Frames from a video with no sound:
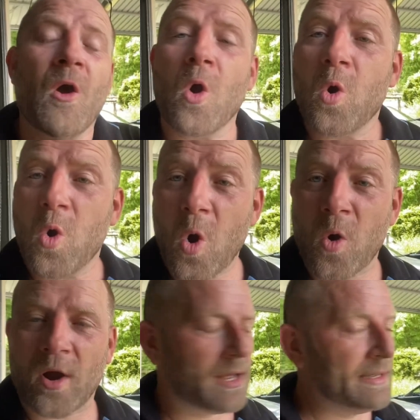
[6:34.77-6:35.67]
whew,
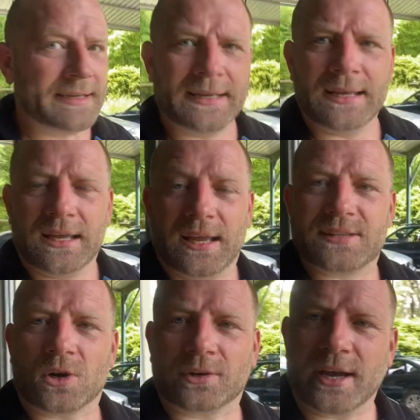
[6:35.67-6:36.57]

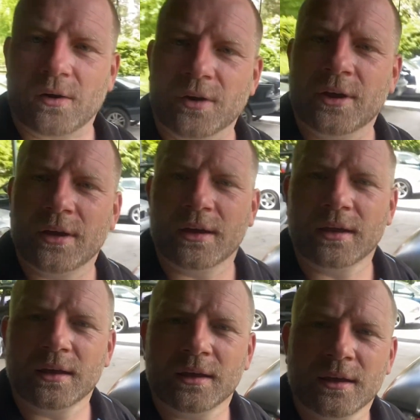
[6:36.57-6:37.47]
it's hot going.
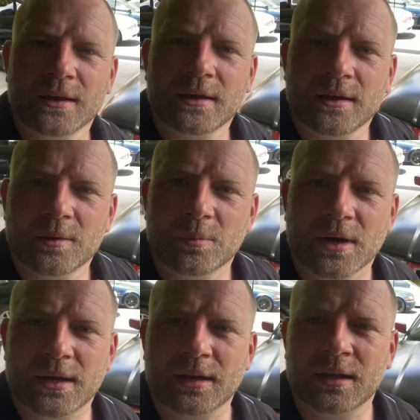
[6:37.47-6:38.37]

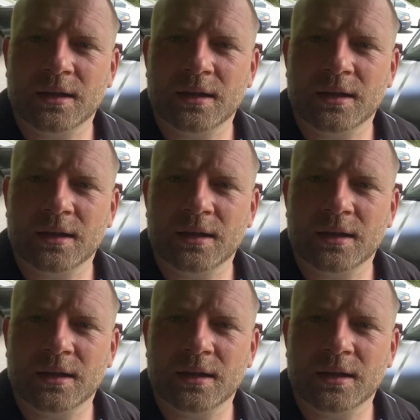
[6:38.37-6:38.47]
But